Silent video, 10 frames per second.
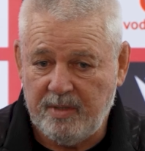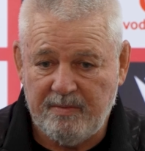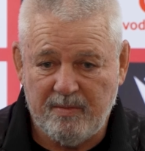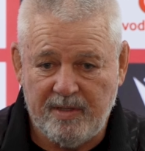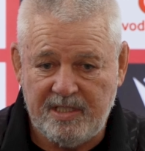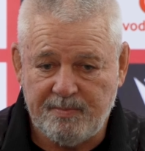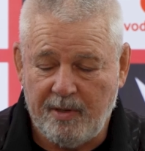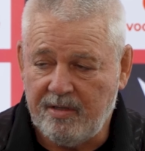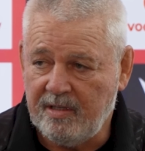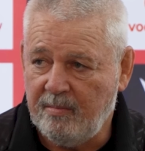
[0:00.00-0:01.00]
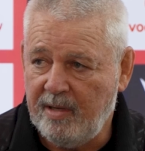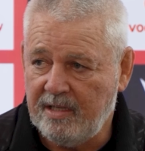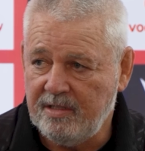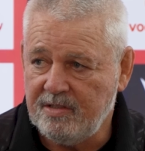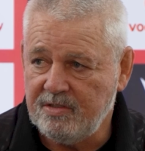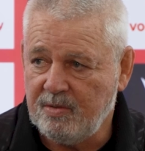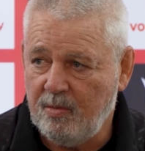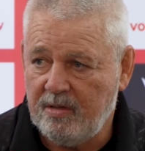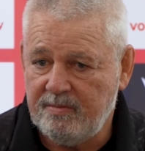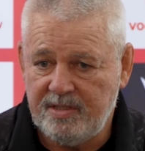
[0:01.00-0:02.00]
We haven't really spoken about it as a
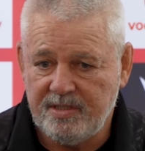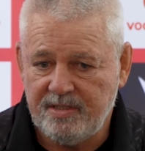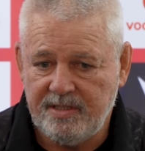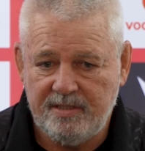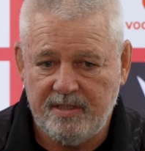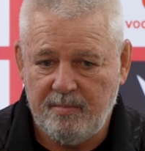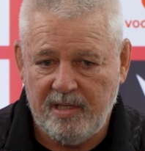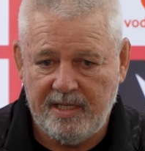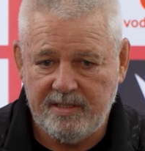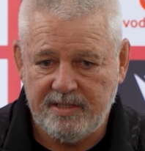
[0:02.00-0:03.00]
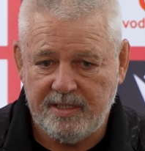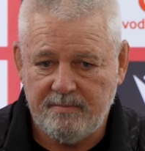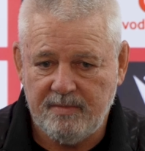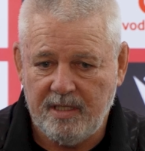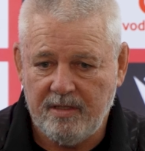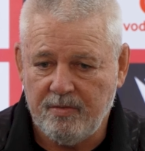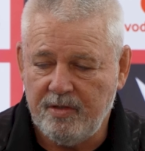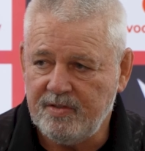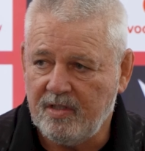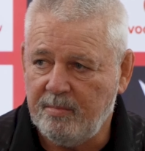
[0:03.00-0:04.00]
squad. We just said to the players that you now the
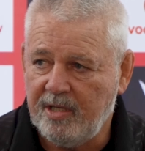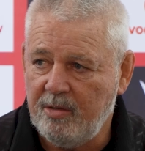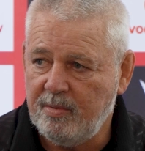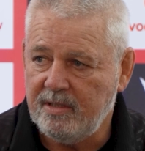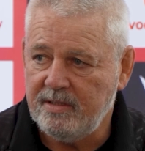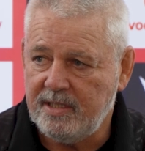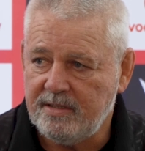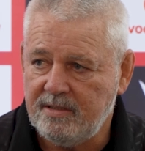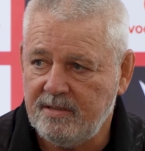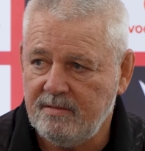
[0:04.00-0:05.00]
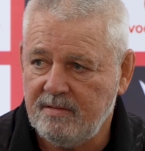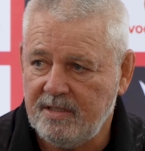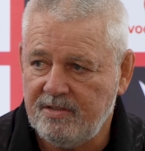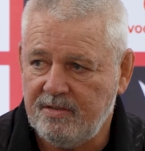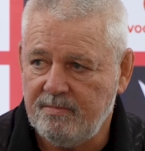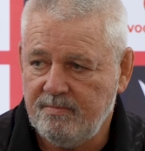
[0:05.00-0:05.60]
roof's going to be open, and that's that's